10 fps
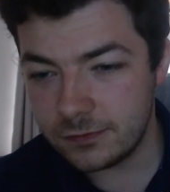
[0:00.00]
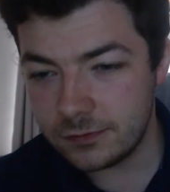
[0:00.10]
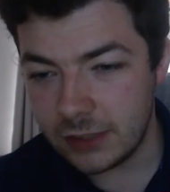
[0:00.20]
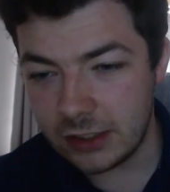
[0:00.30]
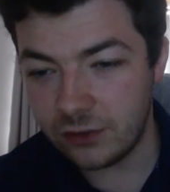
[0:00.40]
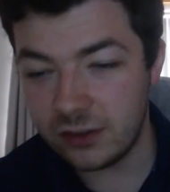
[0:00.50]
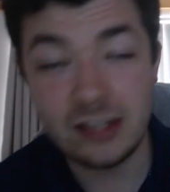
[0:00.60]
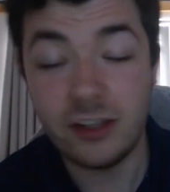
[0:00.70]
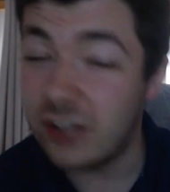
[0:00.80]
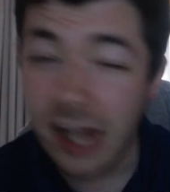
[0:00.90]
He
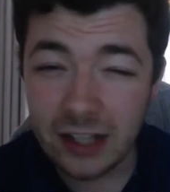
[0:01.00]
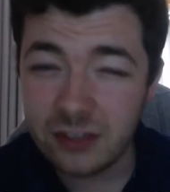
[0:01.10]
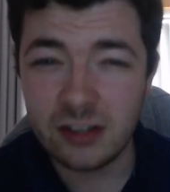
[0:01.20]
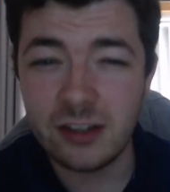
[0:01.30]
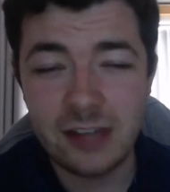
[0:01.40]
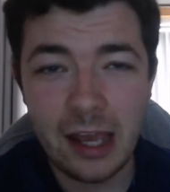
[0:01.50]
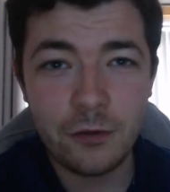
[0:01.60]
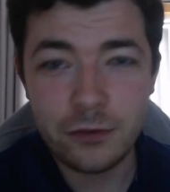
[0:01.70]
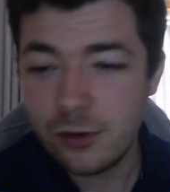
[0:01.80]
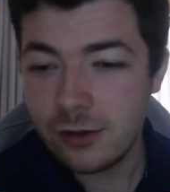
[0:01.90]
doesn't actually
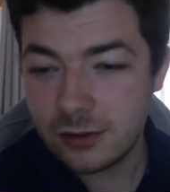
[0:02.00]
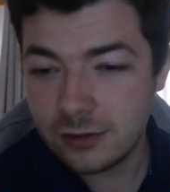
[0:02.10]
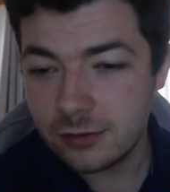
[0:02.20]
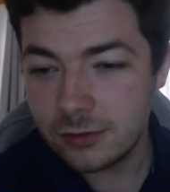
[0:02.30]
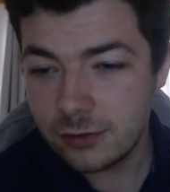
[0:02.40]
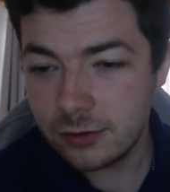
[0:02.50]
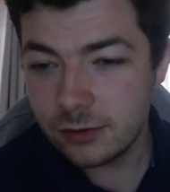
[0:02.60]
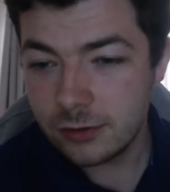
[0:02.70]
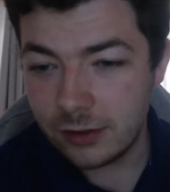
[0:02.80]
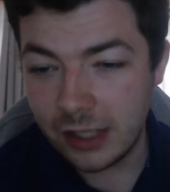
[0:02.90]
deserve to.
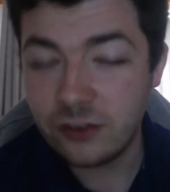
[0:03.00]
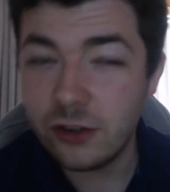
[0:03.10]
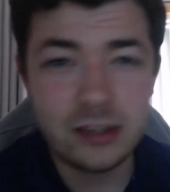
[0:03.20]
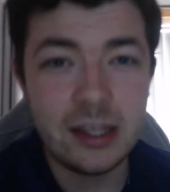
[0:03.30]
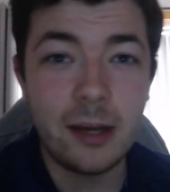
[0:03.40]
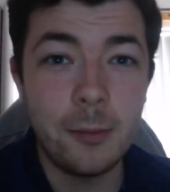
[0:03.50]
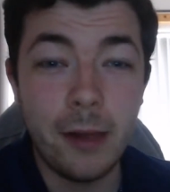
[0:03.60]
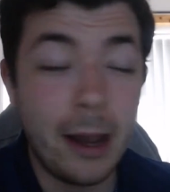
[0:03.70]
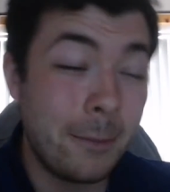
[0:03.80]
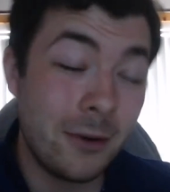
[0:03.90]
And that's not a dig at
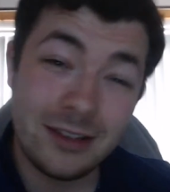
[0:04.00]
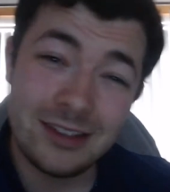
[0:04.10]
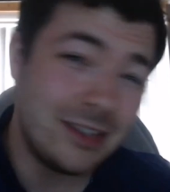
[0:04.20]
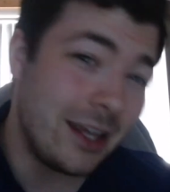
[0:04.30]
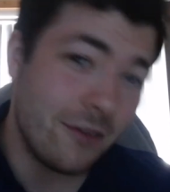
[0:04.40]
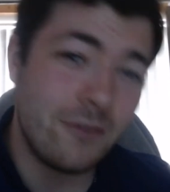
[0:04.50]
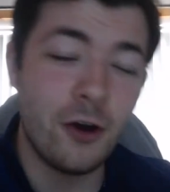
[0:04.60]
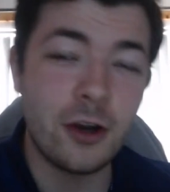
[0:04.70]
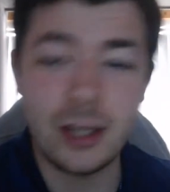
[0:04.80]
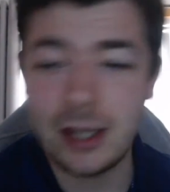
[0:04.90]
Blackburn, that's a dig at
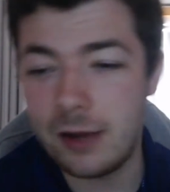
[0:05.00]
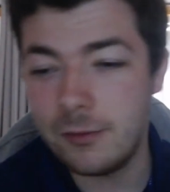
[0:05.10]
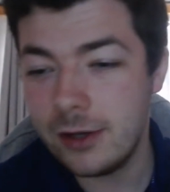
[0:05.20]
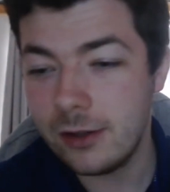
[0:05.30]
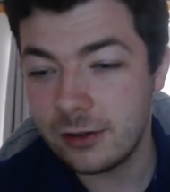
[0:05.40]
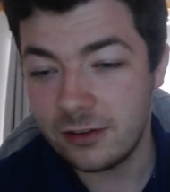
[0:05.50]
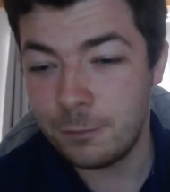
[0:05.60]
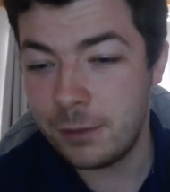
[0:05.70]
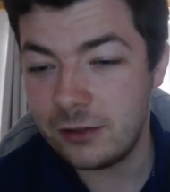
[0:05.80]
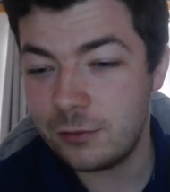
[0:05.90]
fucking Cantwell, because he's
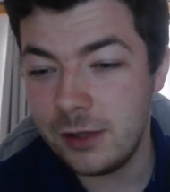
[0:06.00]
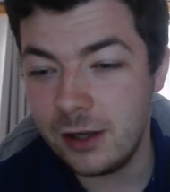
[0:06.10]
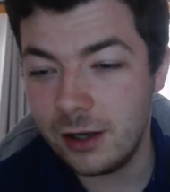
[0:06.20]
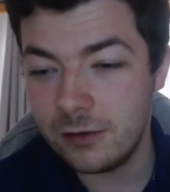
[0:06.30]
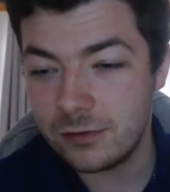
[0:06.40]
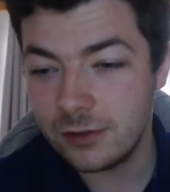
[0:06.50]
pissed me off.